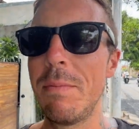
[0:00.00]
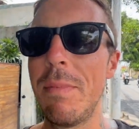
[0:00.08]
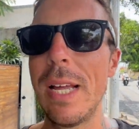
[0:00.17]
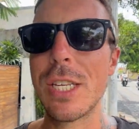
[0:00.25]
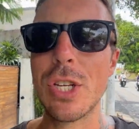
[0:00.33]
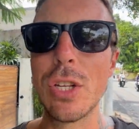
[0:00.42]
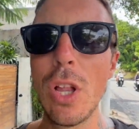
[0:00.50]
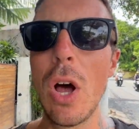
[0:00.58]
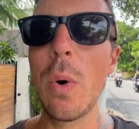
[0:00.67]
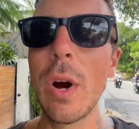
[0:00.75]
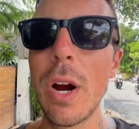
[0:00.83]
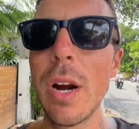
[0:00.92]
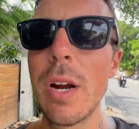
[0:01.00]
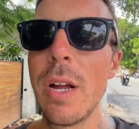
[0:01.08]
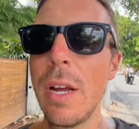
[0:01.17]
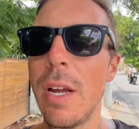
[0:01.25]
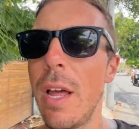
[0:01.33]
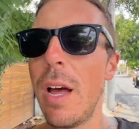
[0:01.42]
It's slower,
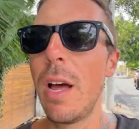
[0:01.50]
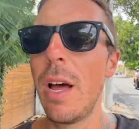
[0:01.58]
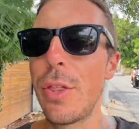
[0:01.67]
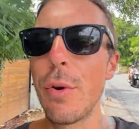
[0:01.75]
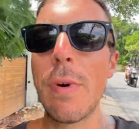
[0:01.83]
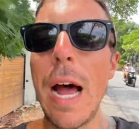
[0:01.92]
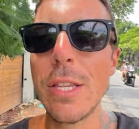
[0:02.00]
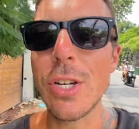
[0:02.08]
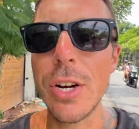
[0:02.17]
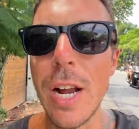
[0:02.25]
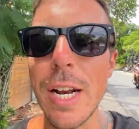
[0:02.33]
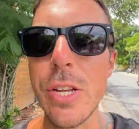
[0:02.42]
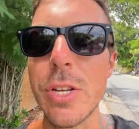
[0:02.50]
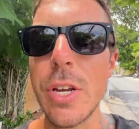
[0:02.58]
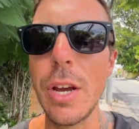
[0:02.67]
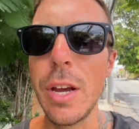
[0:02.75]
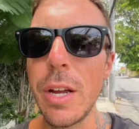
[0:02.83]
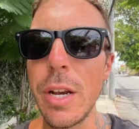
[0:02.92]
the routes are not as
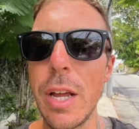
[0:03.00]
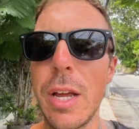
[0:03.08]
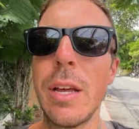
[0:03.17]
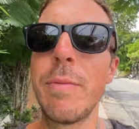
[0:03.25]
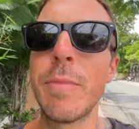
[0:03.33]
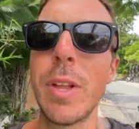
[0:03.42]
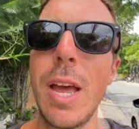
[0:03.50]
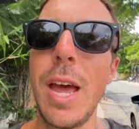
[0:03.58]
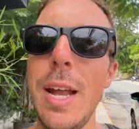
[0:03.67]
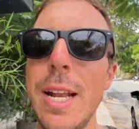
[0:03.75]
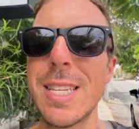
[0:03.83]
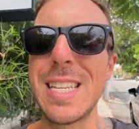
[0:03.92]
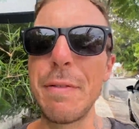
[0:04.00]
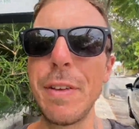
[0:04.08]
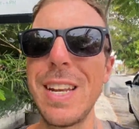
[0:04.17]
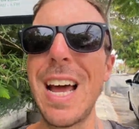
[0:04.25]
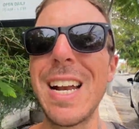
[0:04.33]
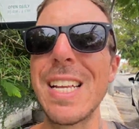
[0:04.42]
good, and it's
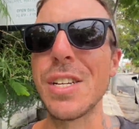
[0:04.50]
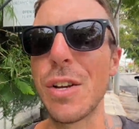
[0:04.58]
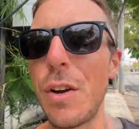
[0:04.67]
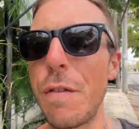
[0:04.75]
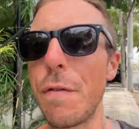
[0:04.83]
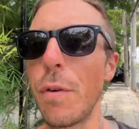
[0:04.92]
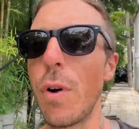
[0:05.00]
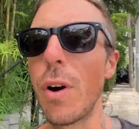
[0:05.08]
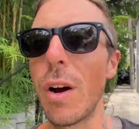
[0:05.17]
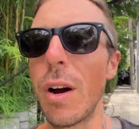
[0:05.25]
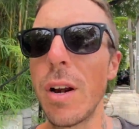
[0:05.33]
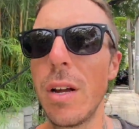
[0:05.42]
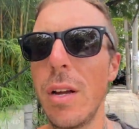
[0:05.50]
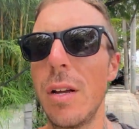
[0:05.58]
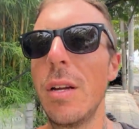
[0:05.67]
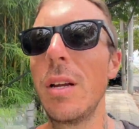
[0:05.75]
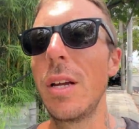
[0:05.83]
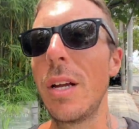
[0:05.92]
definitely not as good for,
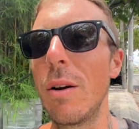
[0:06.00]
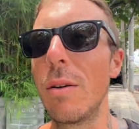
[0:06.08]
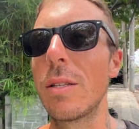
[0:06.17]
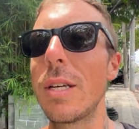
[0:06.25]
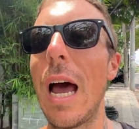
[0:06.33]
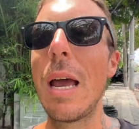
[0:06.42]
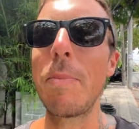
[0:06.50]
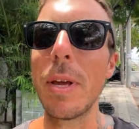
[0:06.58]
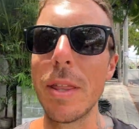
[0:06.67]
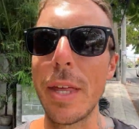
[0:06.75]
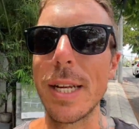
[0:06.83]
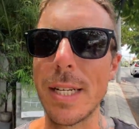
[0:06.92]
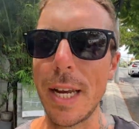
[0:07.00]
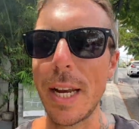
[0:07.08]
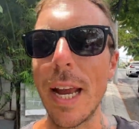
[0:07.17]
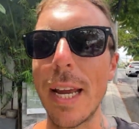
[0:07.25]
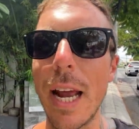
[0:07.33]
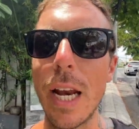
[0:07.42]
you know, typing things in
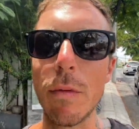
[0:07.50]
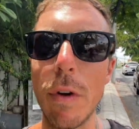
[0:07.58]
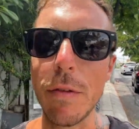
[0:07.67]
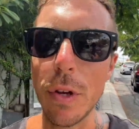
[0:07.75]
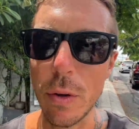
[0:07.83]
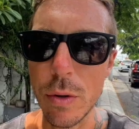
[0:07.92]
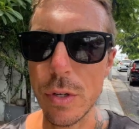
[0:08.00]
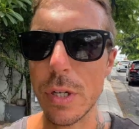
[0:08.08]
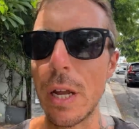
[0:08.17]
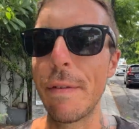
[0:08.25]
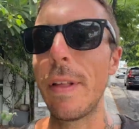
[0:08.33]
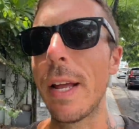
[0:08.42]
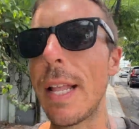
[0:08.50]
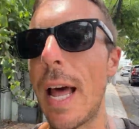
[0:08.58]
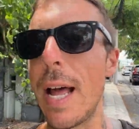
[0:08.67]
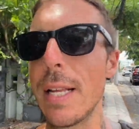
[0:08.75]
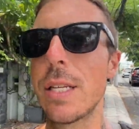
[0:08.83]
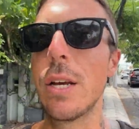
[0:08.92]
and getting reviews, stuff like
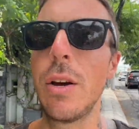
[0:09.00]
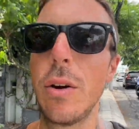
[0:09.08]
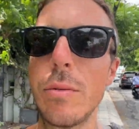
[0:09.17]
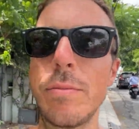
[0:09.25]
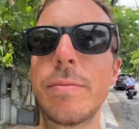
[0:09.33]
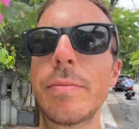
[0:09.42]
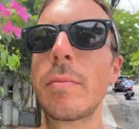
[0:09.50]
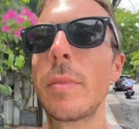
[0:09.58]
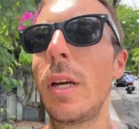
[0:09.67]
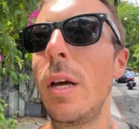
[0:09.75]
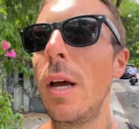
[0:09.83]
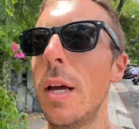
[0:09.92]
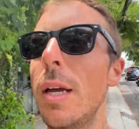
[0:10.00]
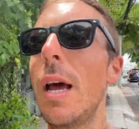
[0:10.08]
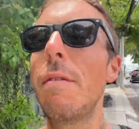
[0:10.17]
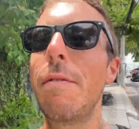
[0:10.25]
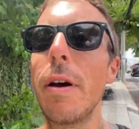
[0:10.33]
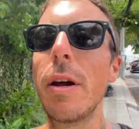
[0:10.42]
that. So yeah,
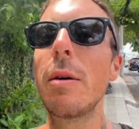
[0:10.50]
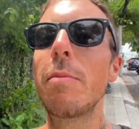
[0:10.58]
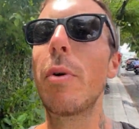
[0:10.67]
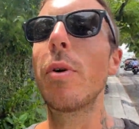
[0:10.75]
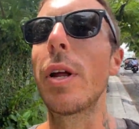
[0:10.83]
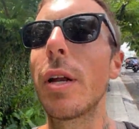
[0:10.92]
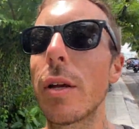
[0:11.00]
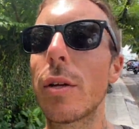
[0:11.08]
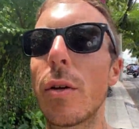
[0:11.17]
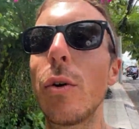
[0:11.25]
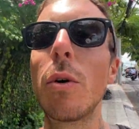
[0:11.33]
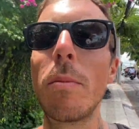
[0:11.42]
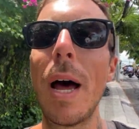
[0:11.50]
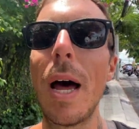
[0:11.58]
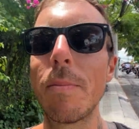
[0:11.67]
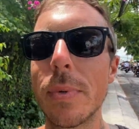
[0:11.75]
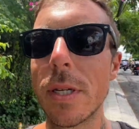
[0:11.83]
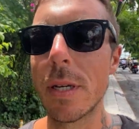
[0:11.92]
very important. Google
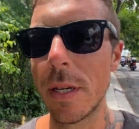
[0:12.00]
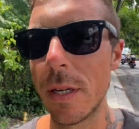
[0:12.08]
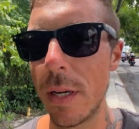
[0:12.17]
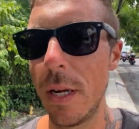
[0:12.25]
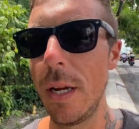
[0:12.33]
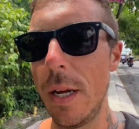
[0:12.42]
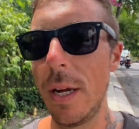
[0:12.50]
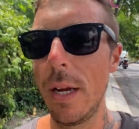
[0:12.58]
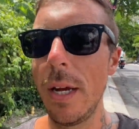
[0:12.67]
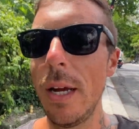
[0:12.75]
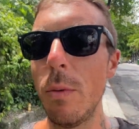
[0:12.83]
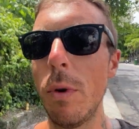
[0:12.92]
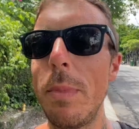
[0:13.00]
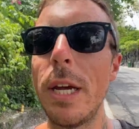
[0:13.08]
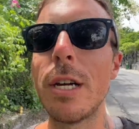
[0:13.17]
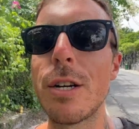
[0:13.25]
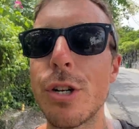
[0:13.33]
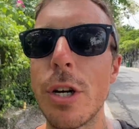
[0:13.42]
Maps, it will make
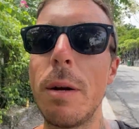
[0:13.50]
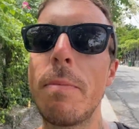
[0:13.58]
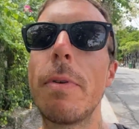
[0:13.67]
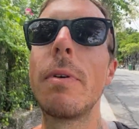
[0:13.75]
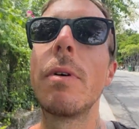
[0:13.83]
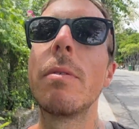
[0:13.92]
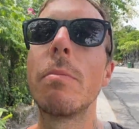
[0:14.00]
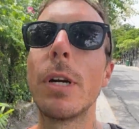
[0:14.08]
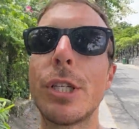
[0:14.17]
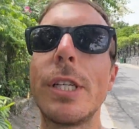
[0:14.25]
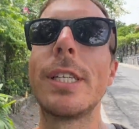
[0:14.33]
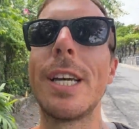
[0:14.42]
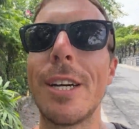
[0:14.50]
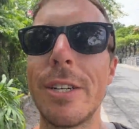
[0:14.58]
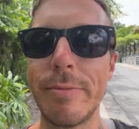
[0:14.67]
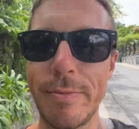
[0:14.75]
your trip much easier.